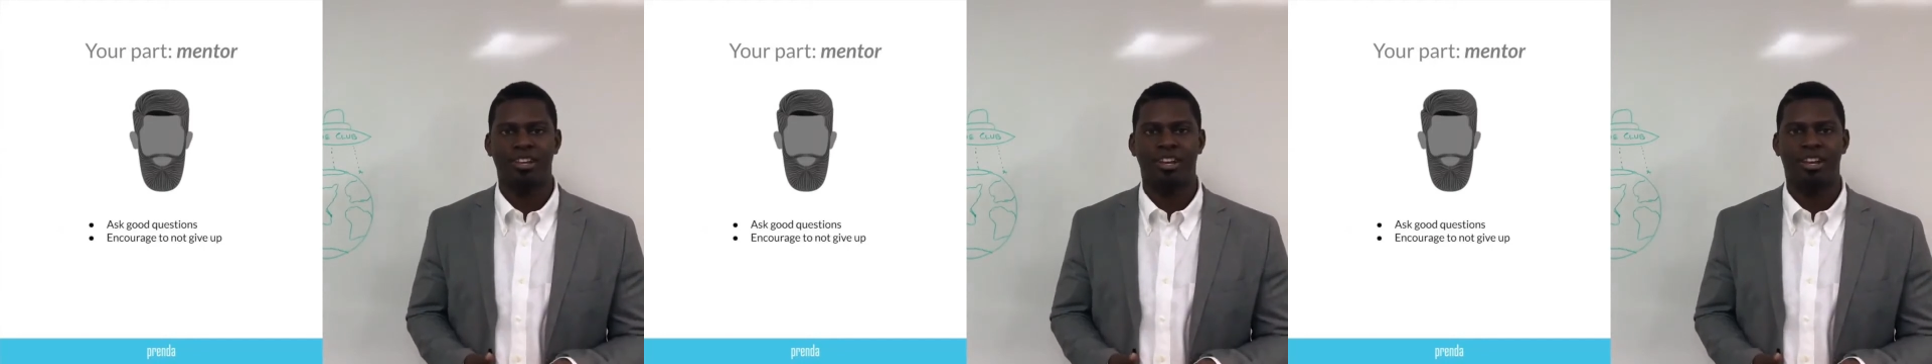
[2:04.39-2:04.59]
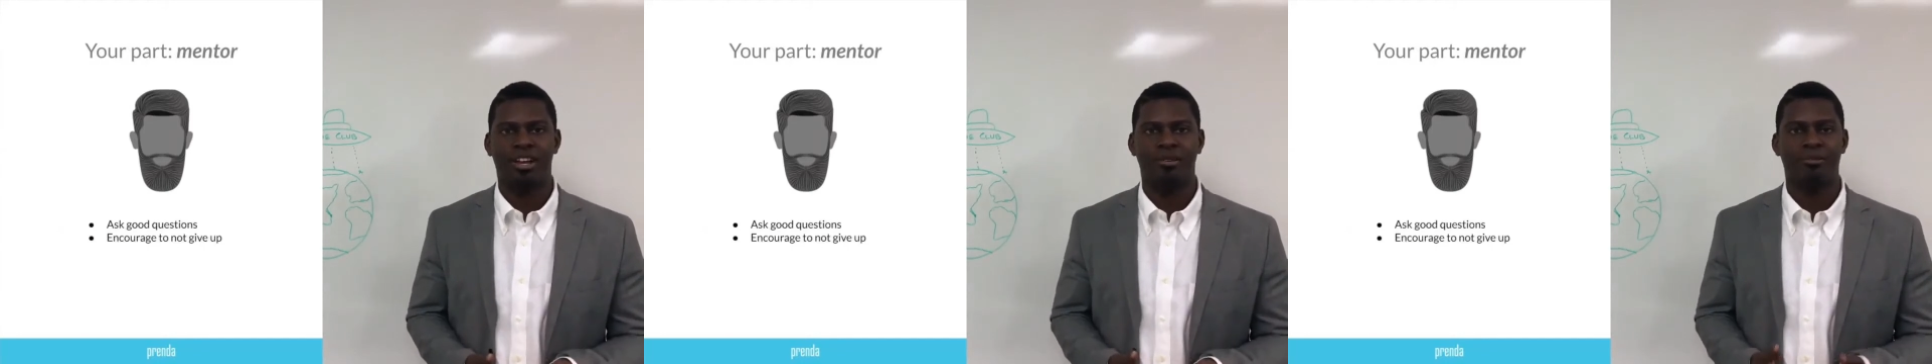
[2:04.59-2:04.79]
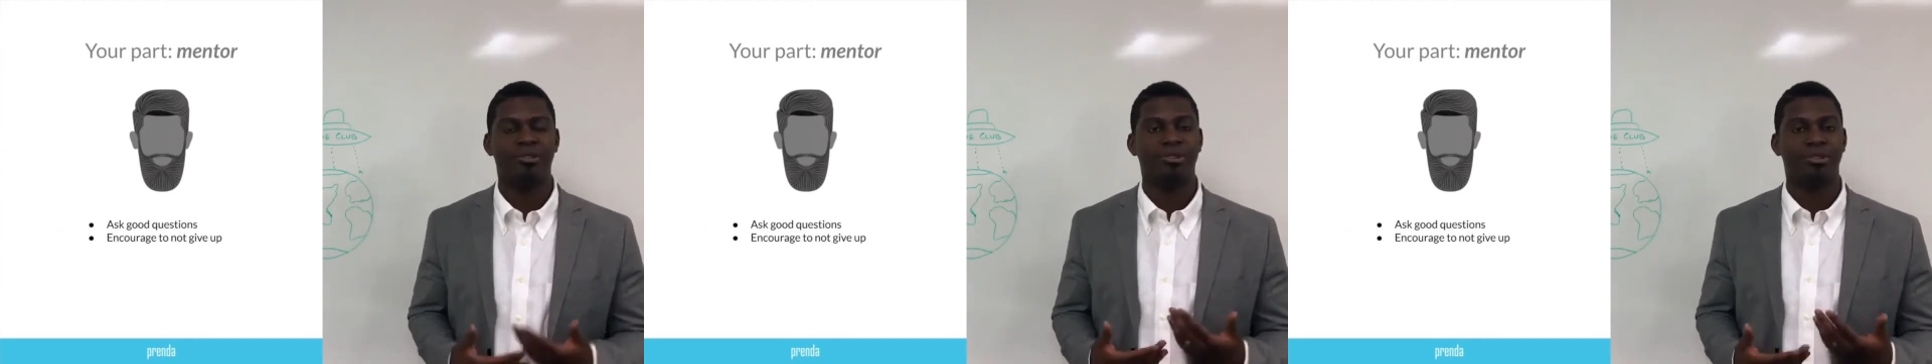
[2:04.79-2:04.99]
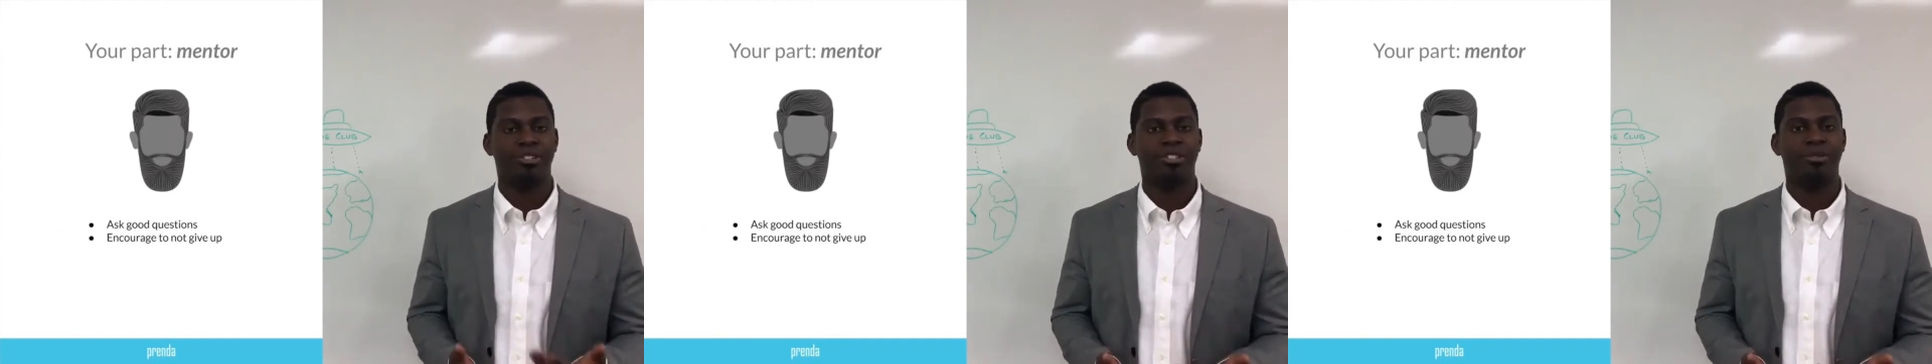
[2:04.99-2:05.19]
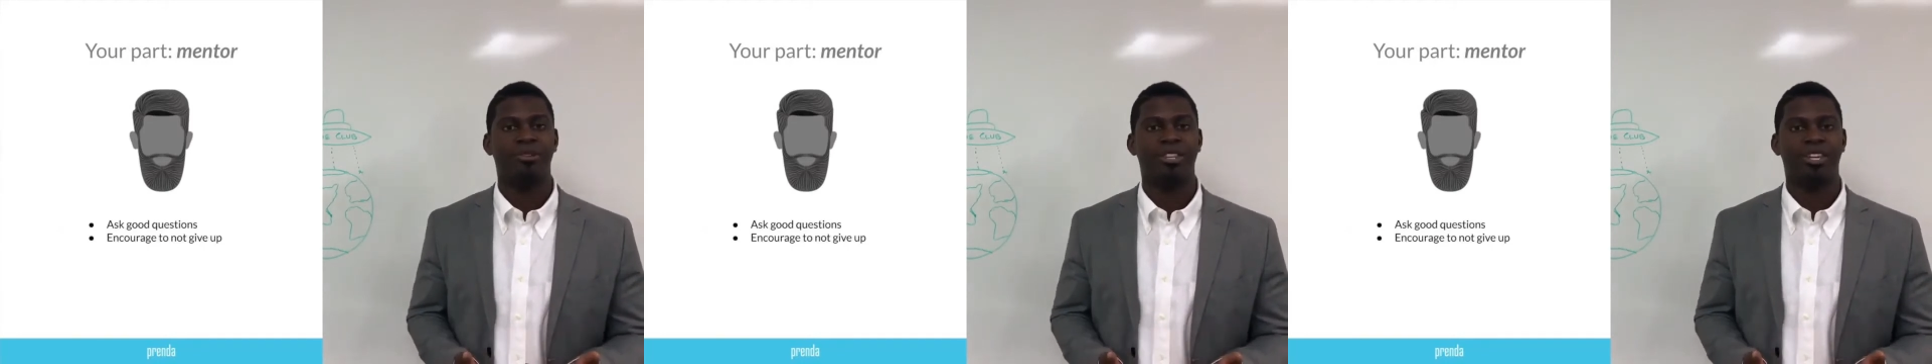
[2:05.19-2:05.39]
A mentor
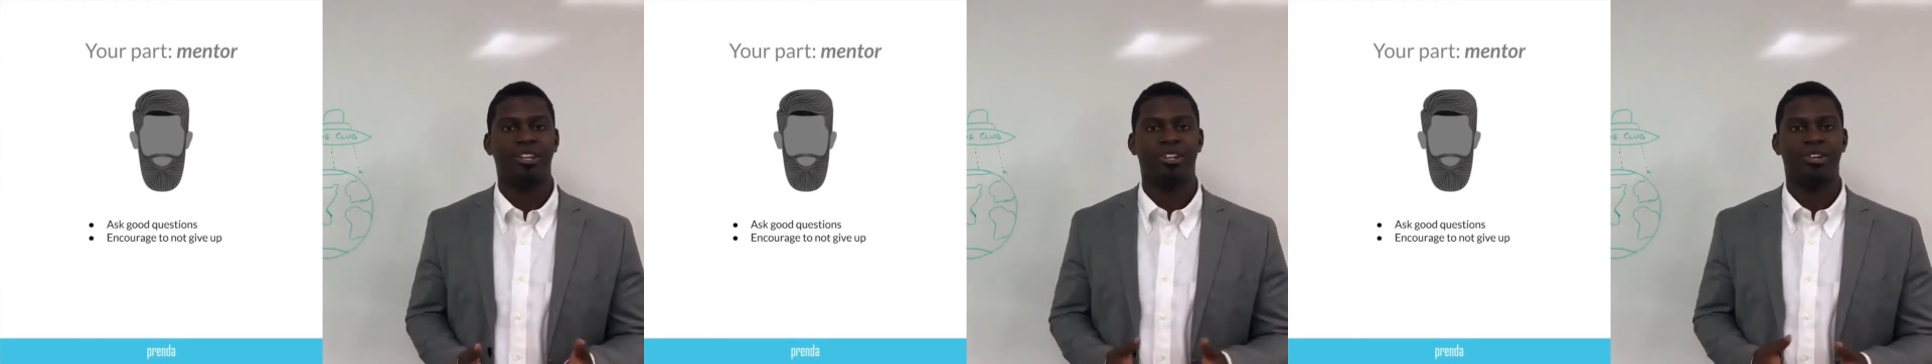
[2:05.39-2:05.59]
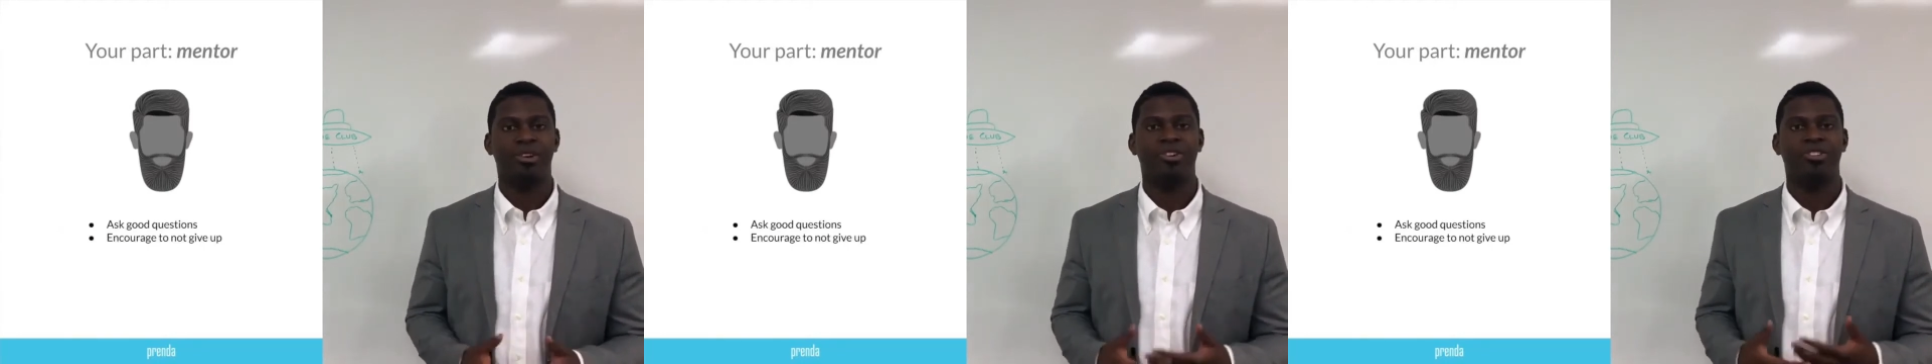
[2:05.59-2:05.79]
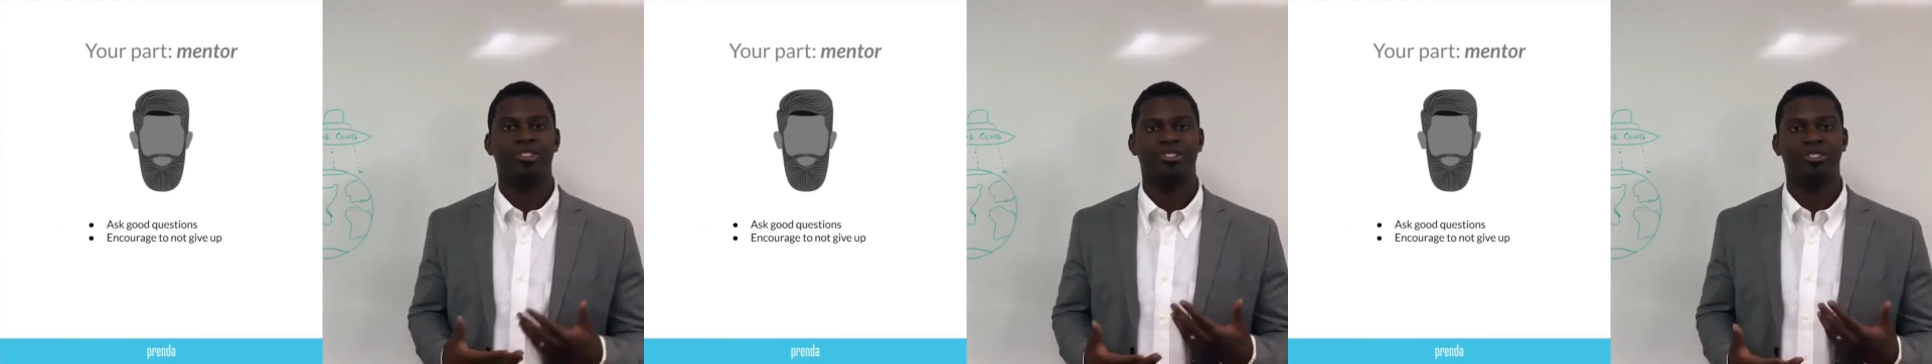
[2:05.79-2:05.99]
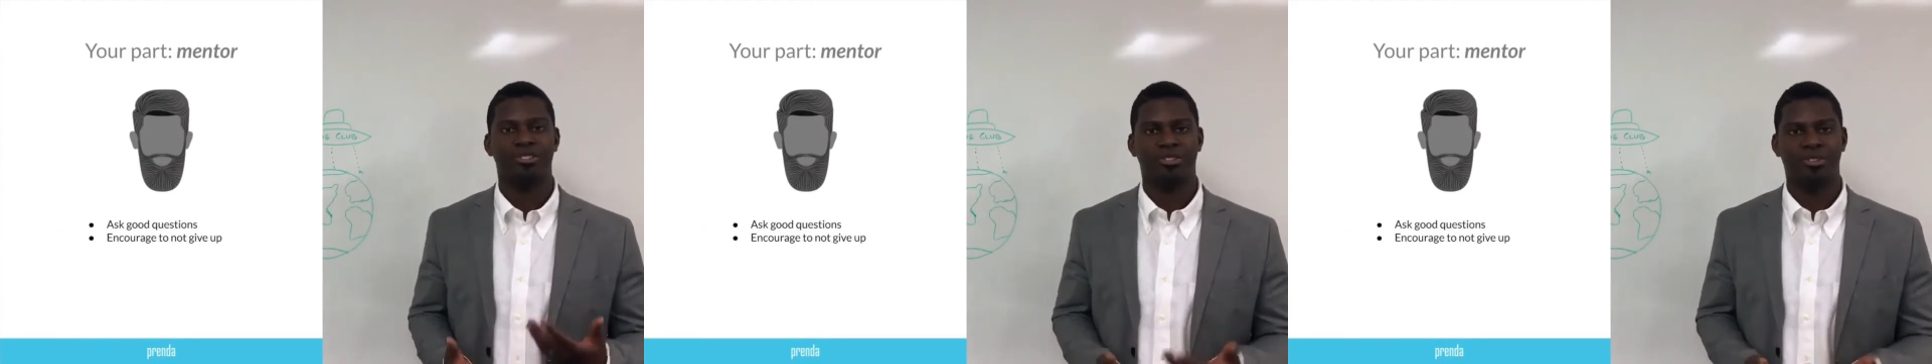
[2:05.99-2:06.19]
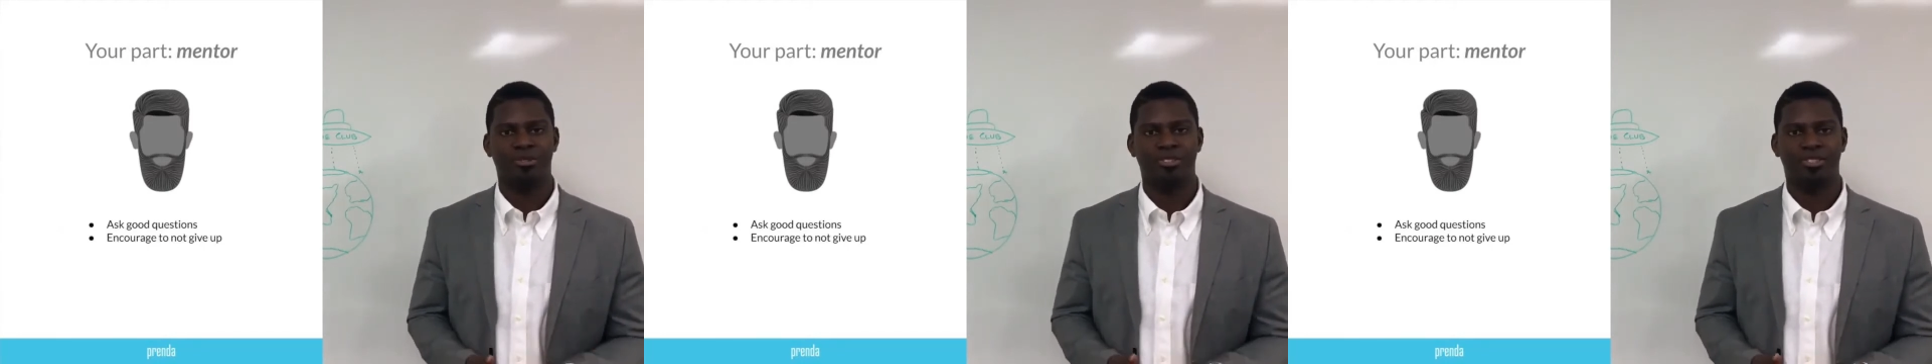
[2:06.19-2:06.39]
is someone that encourages
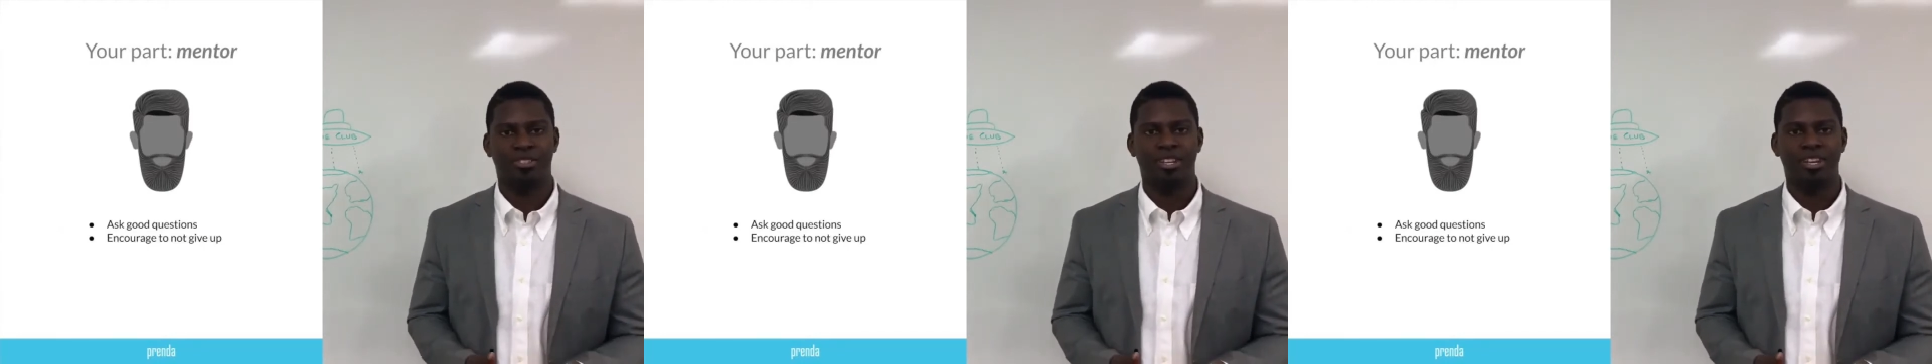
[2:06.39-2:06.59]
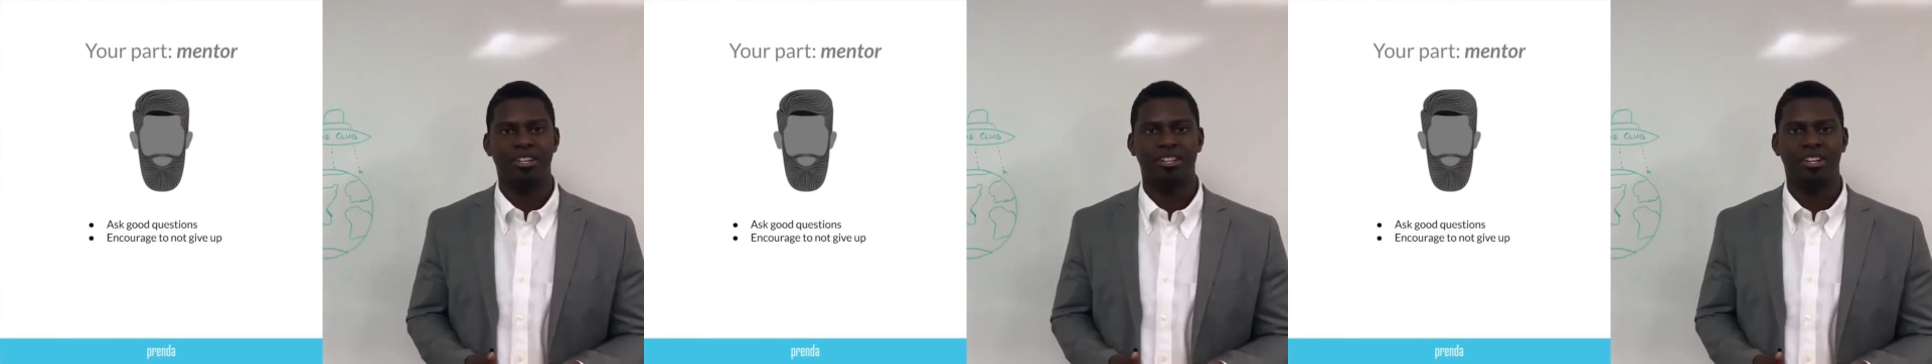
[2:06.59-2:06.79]
students